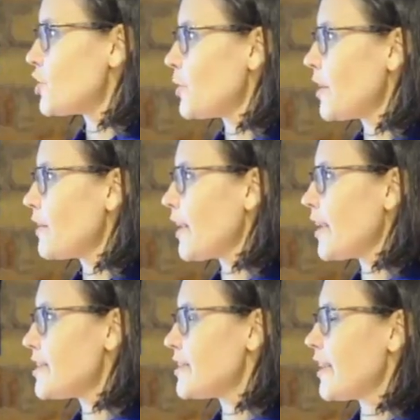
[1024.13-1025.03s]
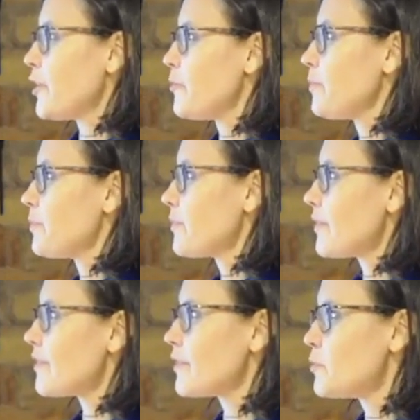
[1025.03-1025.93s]
showing that
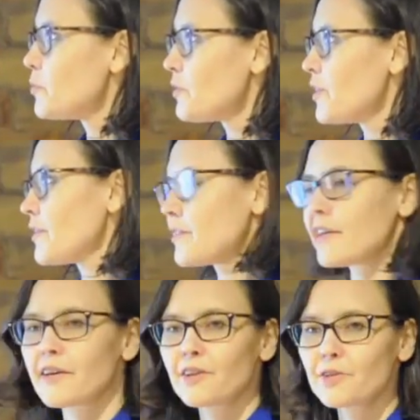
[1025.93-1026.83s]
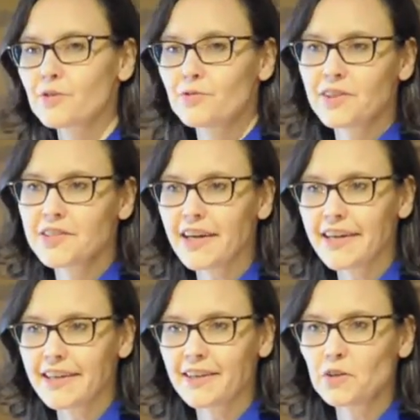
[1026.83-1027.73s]
simple things like a gluten-free
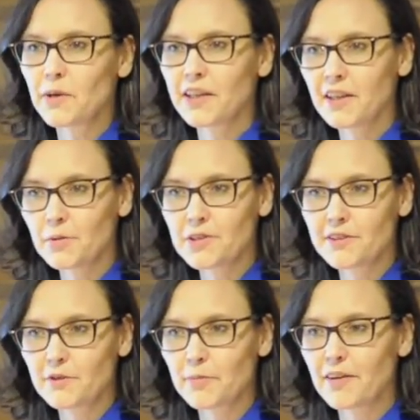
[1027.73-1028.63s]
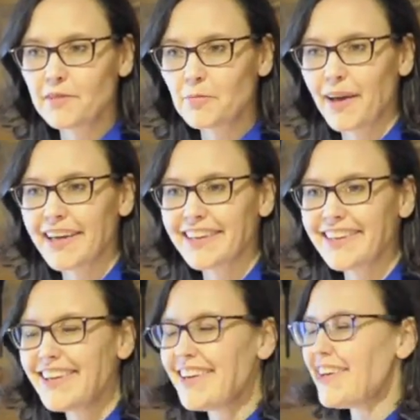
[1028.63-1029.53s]
diet can greatly reduce pelvic pain.
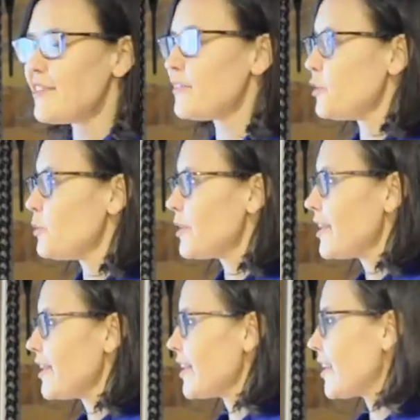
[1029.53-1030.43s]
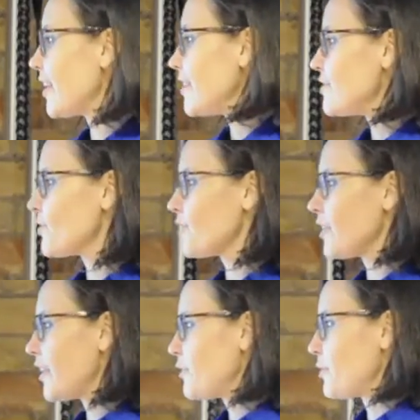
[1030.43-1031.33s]
So I just thought
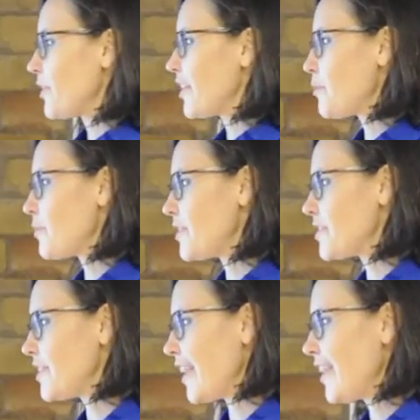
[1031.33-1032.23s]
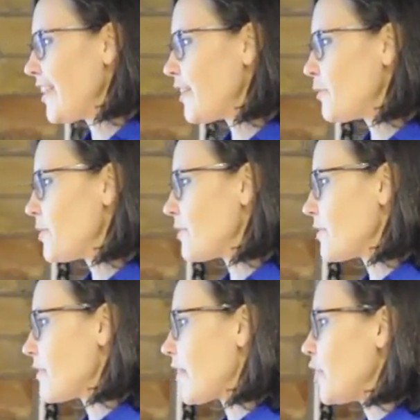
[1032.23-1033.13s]
I'd throw that up there today. It was a
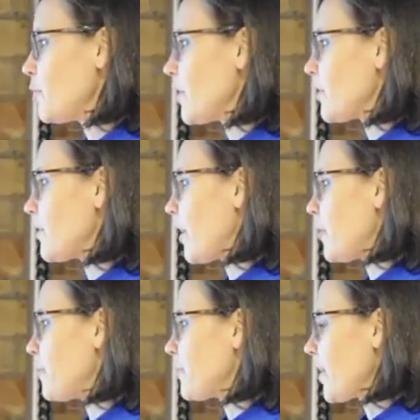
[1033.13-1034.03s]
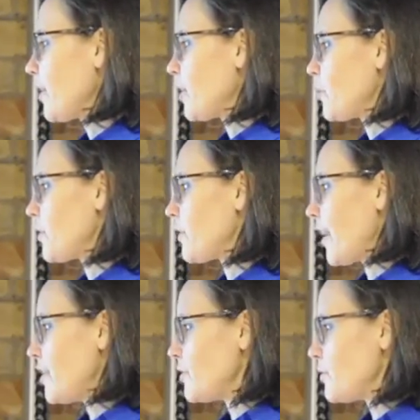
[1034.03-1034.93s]
study with
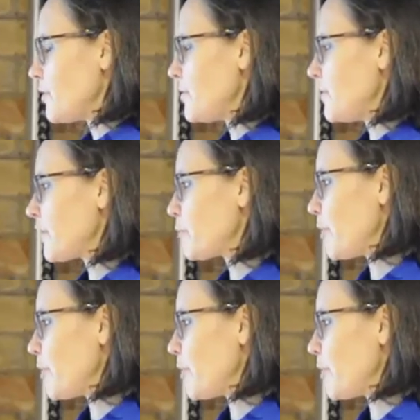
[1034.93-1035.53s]
156